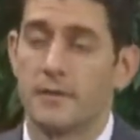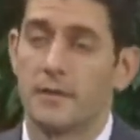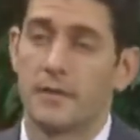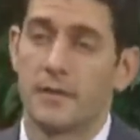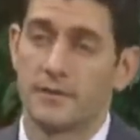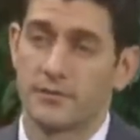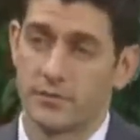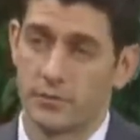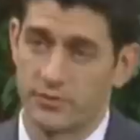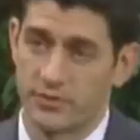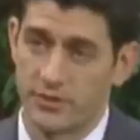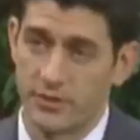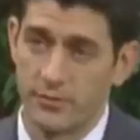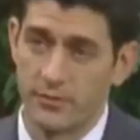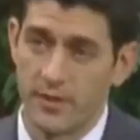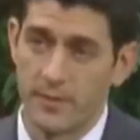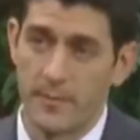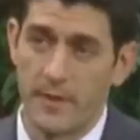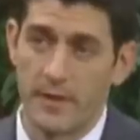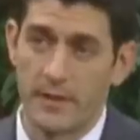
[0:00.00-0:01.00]
Social
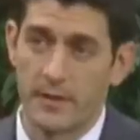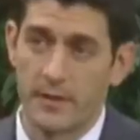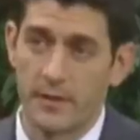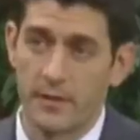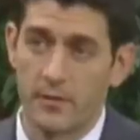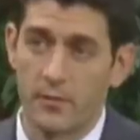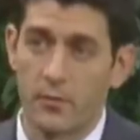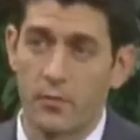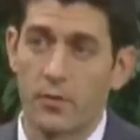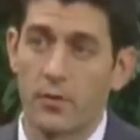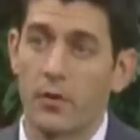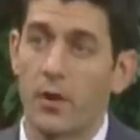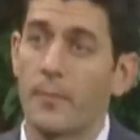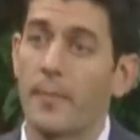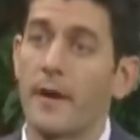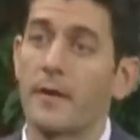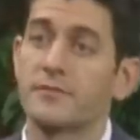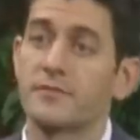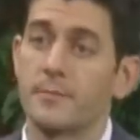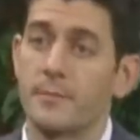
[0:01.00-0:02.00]
Security and Medicare or
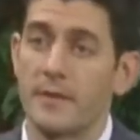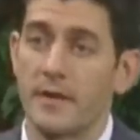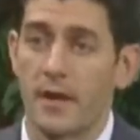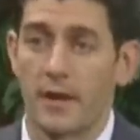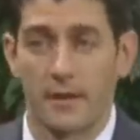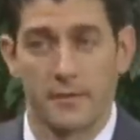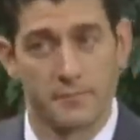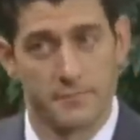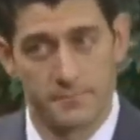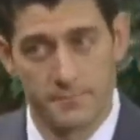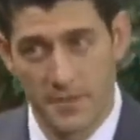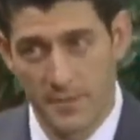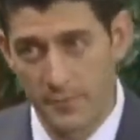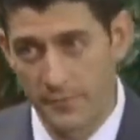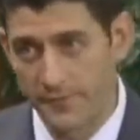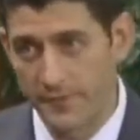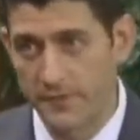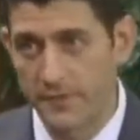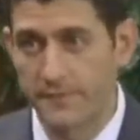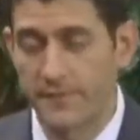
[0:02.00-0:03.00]
about to be on it,
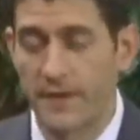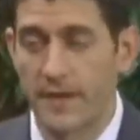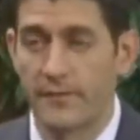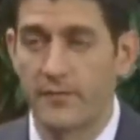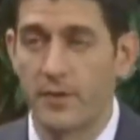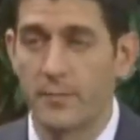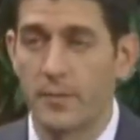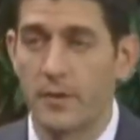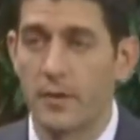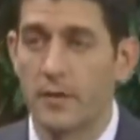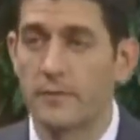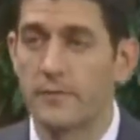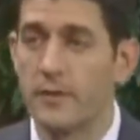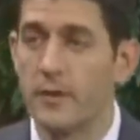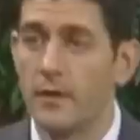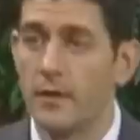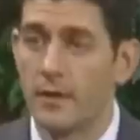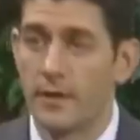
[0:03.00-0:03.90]
people 55 and above,